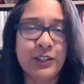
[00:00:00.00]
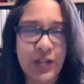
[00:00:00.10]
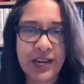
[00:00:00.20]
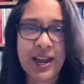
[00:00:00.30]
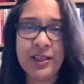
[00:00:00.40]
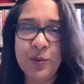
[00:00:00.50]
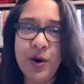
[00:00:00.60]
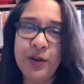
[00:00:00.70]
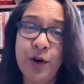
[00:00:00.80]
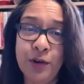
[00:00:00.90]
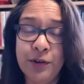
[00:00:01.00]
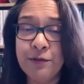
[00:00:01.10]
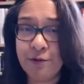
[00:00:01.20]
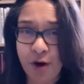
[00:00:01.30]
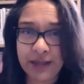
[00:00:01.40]
Check out the one on
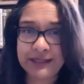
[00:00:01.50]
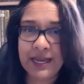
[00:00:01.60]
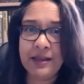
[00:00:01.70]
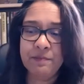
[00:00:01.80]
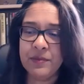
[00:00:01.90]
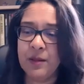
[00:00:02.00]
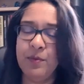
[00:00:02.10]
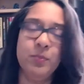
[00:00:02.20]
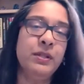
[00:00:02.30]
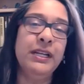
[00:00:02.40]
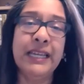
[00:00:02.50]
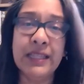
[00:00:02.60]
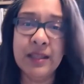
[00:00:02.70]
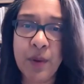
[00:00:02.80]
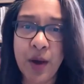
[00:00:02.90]
Friday. I'll pop the
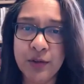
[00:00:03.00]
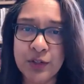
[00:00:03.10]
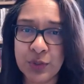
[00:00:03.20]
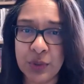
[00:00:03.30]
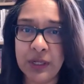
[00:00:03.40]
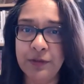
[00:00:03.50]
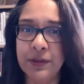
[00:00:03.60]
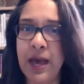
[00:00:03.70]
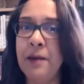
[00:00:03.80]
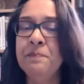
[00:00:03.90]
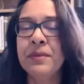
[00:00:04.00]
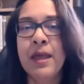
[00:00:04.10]
link in the post shortly for that.